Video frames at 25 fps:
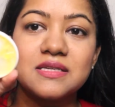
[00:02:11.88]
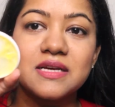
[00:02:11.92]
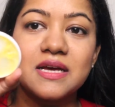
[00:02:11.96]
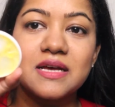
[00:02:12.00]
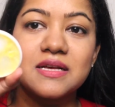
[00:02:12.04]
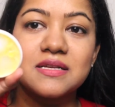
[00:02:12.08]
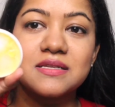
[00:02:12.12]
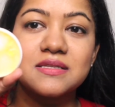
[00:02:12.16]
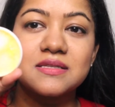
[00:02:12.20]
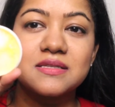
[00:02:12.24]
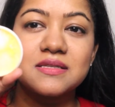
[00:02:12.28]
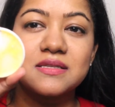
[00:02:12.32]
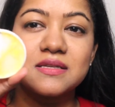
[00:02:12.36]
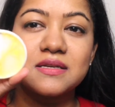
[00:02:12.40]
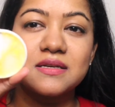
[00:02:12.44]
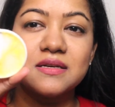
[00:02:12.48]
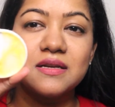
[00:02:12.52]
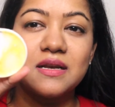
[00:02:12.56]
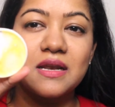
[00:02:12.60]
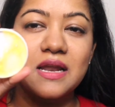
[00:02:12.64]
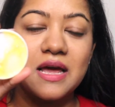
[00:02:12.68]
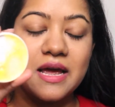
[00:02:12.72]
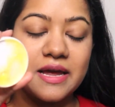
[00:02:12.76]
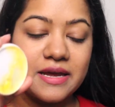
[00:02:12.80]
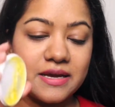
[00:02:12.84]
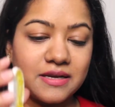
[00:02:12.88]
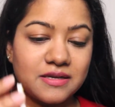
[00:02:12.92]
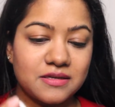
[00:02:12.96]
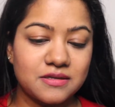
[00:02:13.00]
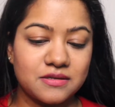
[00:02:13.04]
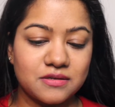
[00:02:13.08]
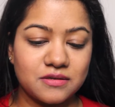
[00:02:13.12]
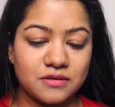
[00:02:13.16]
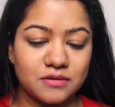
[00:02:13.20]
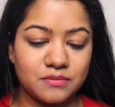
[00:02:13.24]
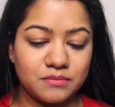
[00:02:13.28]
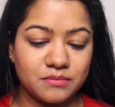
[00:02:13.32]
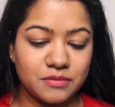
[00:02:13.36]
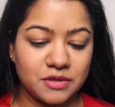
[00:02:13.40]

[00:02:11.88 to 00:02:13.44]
has a light